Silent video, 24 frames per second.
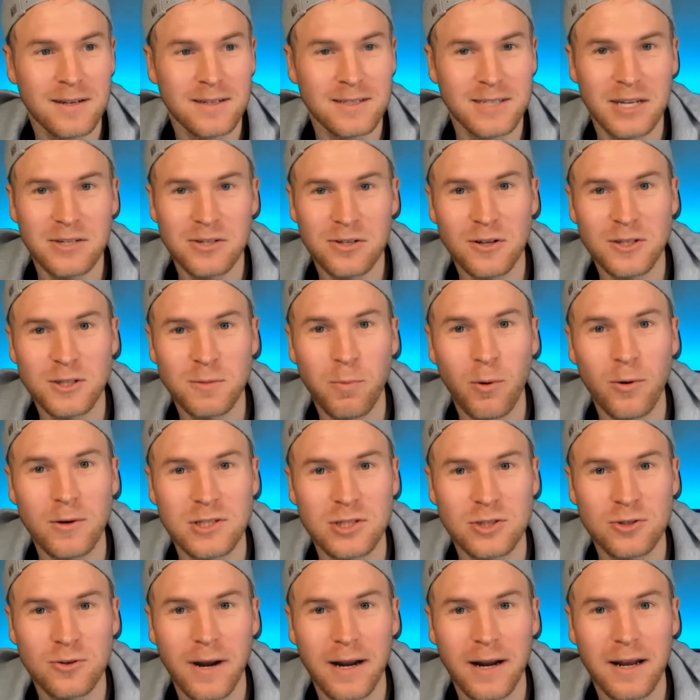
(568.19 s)
digital
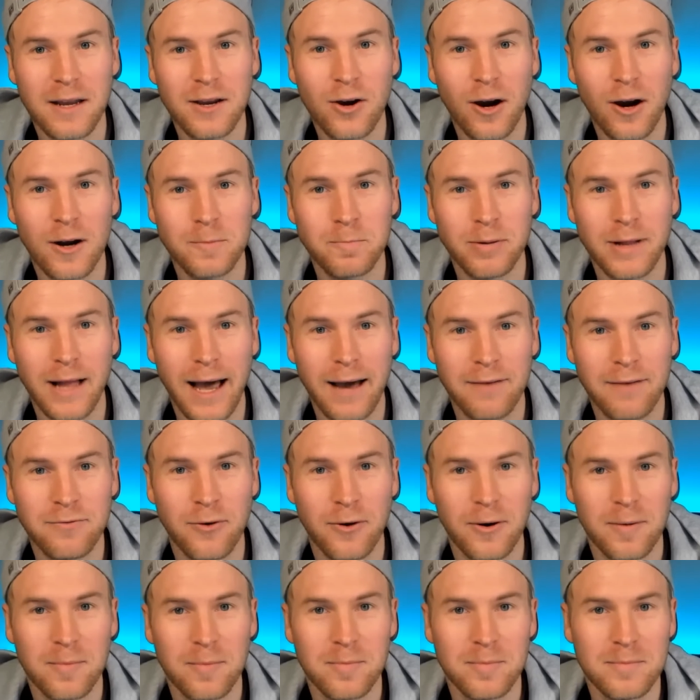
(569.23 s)
sports trading card
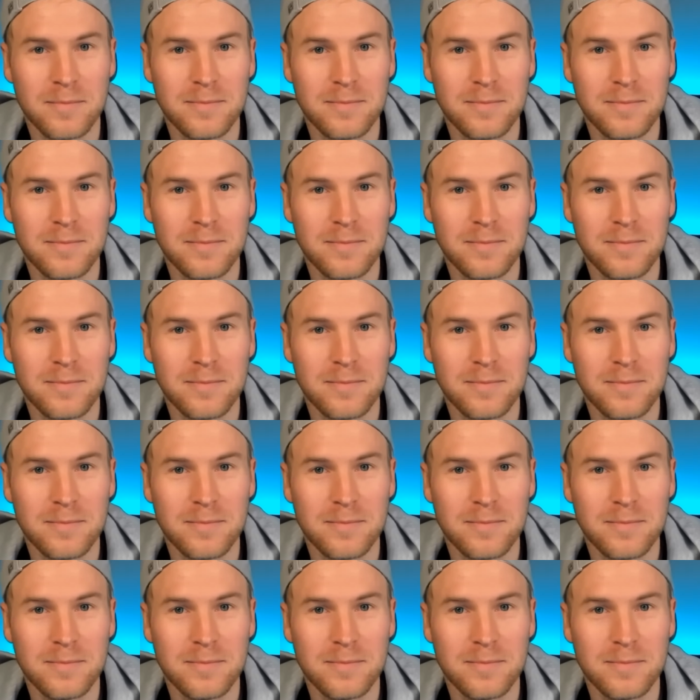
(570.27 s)
platform.